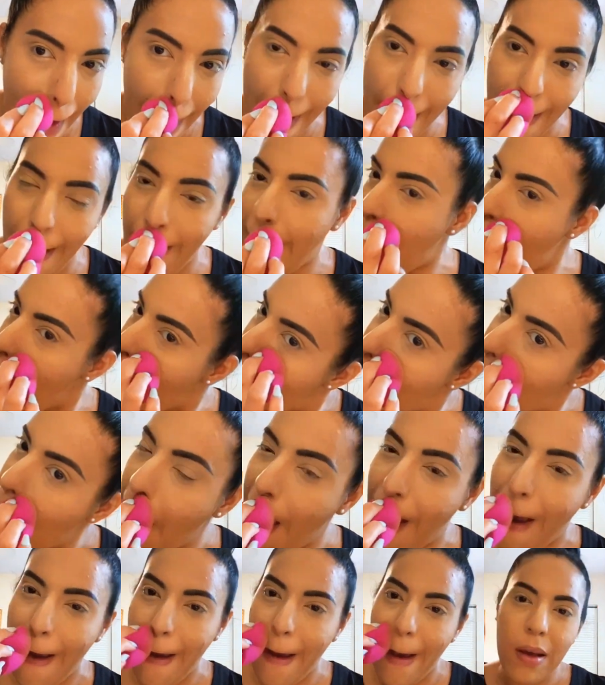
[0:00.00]
I
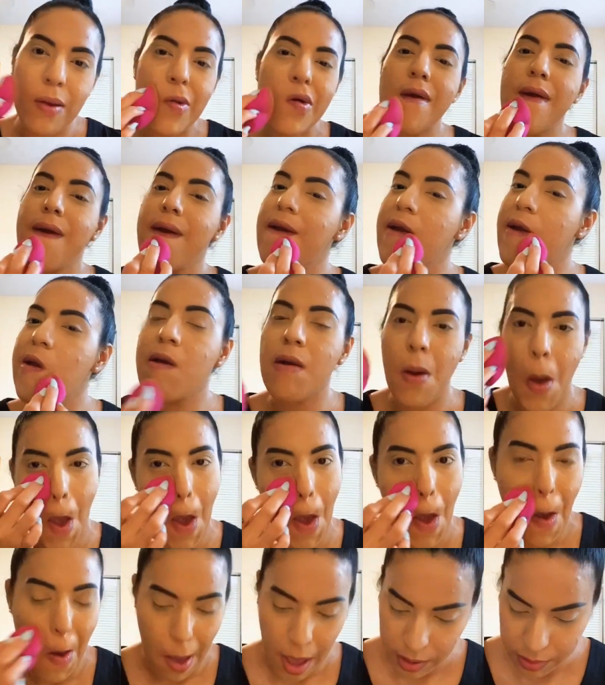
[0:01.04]
do like baking with
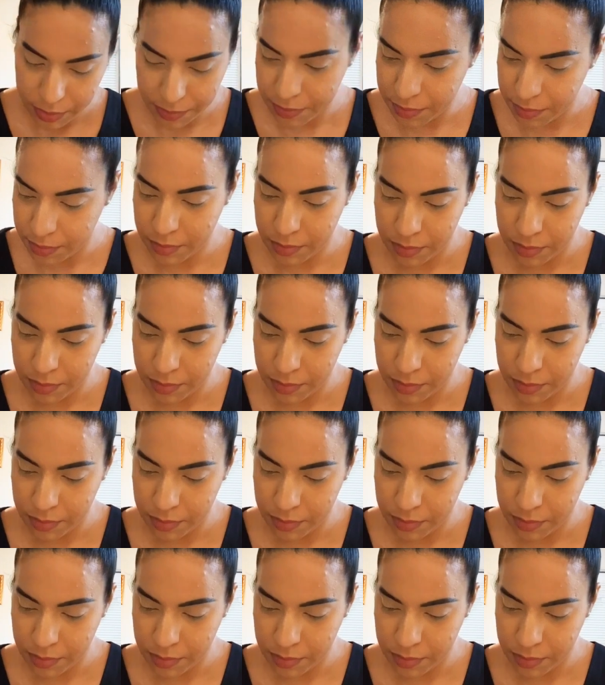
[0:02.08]
it